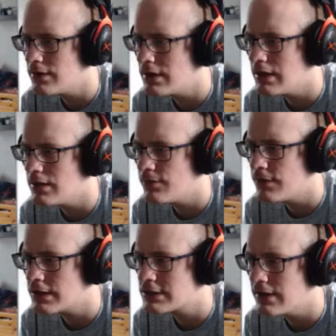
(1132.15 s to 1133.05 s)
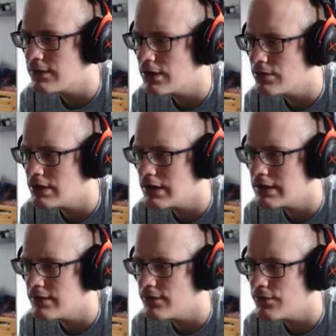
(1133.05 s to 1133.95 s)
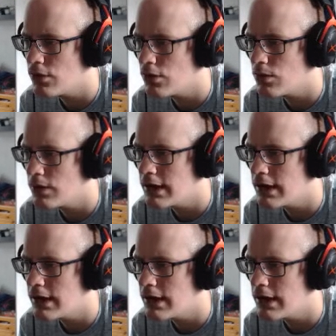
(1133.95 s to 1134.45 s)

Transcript: than a fixed 700 at level 4 when